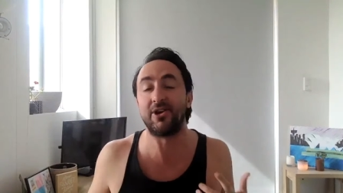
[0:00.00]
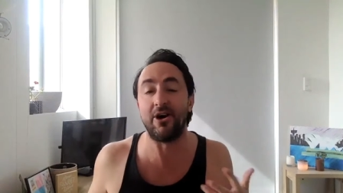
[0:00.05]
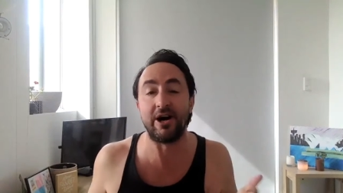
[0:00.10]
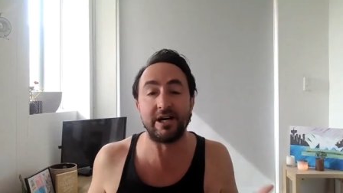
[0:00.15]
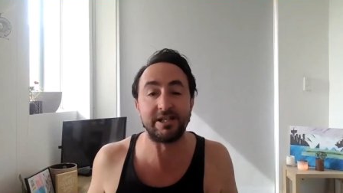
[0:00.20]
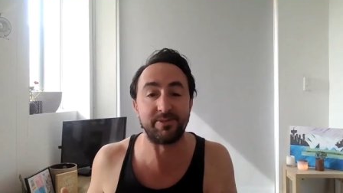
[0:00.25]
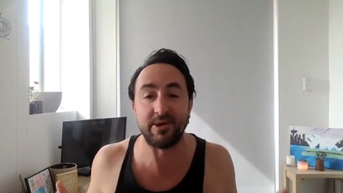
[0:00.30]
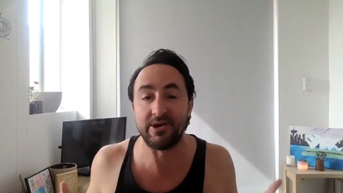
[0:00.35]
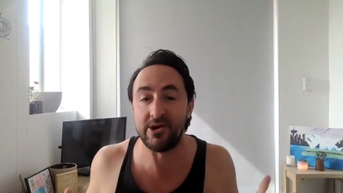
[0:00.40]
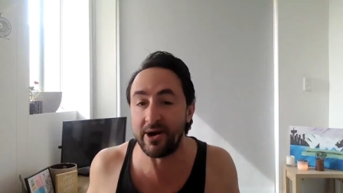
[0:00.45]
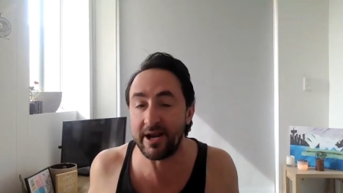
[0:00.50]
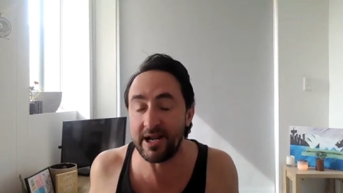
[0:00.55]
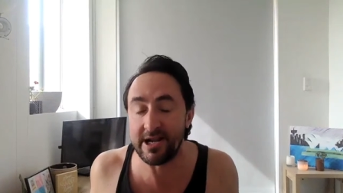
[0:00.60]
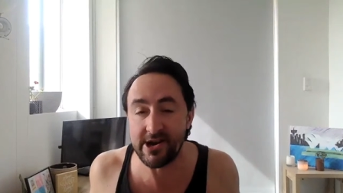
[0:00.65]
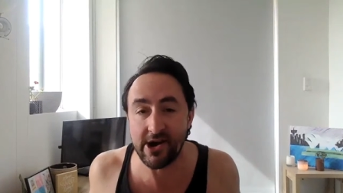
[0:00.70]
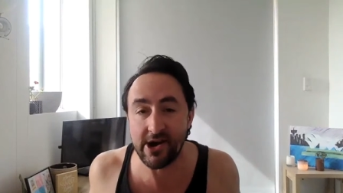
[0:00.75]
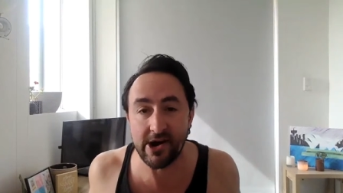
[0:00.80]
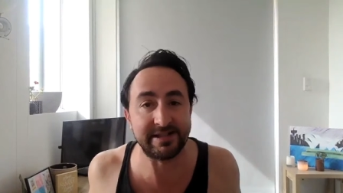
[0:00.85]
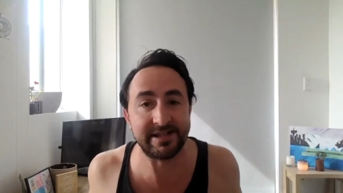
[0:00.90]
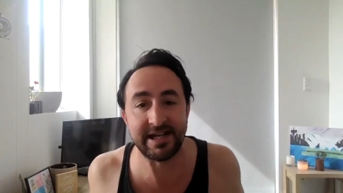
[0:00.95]
Guys, we're not in
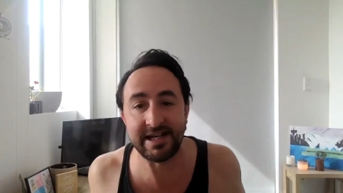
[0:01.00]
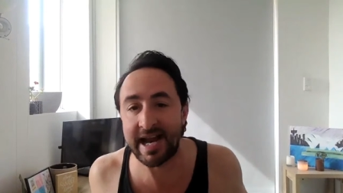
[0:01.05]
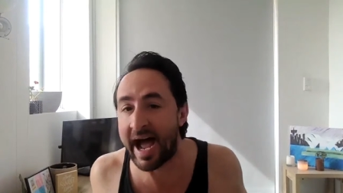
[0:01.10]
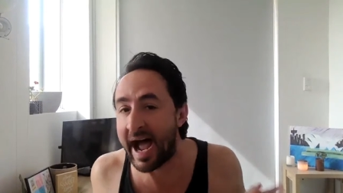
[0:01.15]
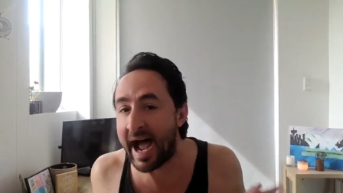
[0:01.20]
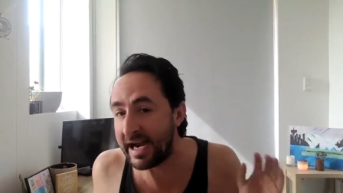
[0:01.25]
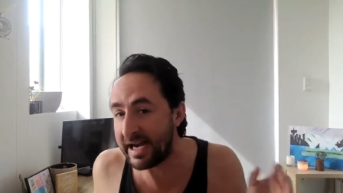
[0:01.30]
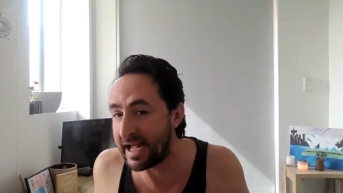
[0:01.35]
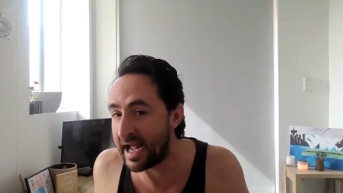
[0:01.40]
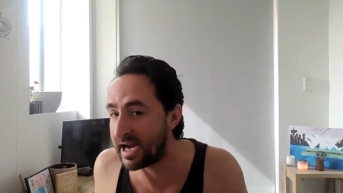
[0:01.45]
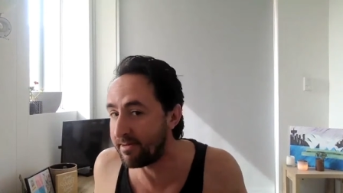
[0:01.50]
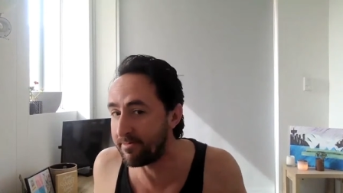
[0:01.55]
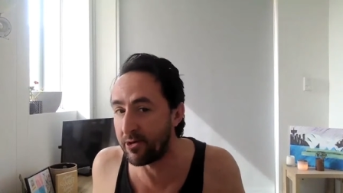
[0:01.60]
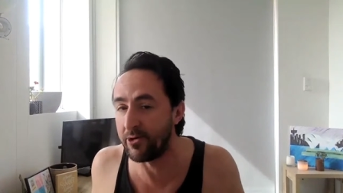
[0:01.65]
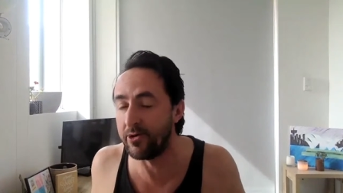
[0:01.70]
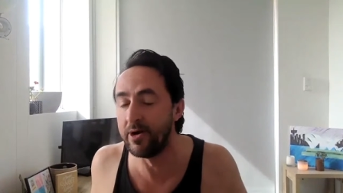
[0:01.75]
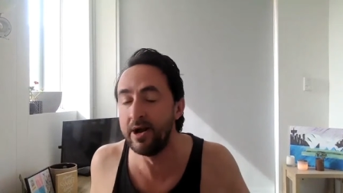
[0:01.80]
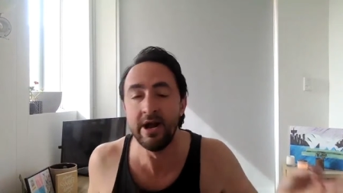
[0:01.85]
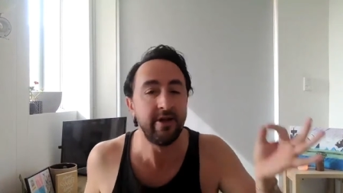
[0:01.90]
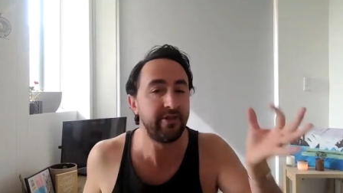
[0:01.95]
1980
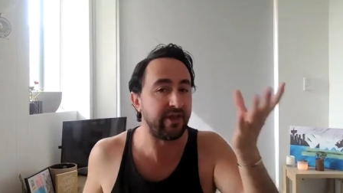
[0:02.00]
anymore.